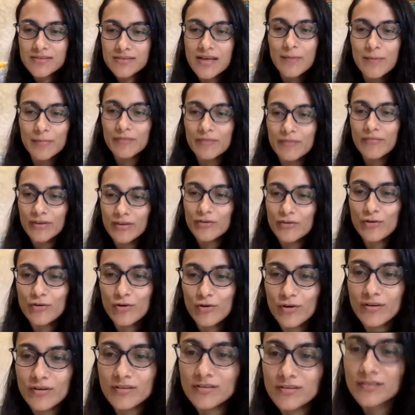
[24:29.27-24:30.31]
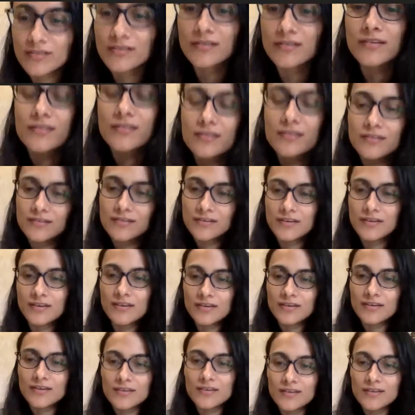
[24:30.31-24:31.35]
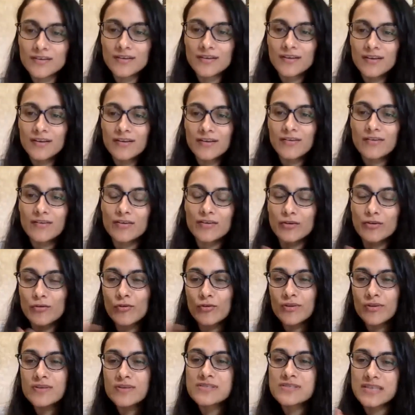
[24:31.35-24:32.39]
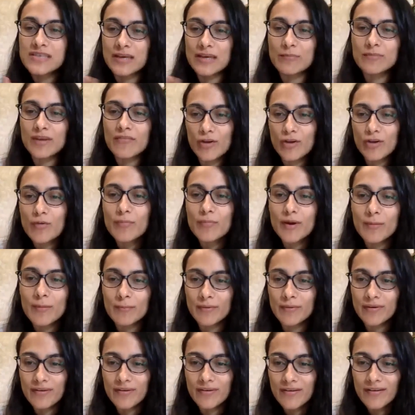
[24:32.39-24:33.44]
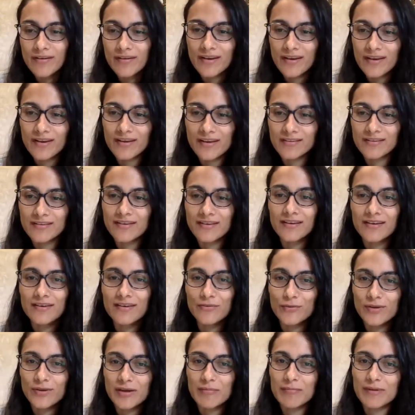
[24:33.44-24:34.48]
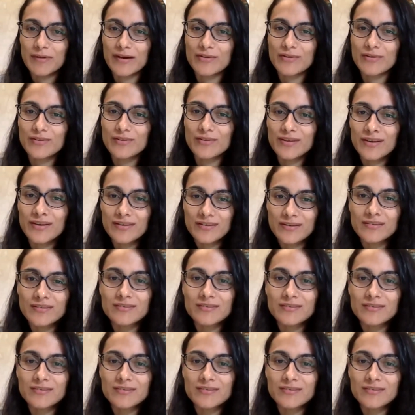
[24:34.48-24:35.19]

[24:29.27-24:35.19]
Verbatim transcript: I mean, when you're not, uh, you're the same thing. When you're Brahman, again, I think it would come back to that.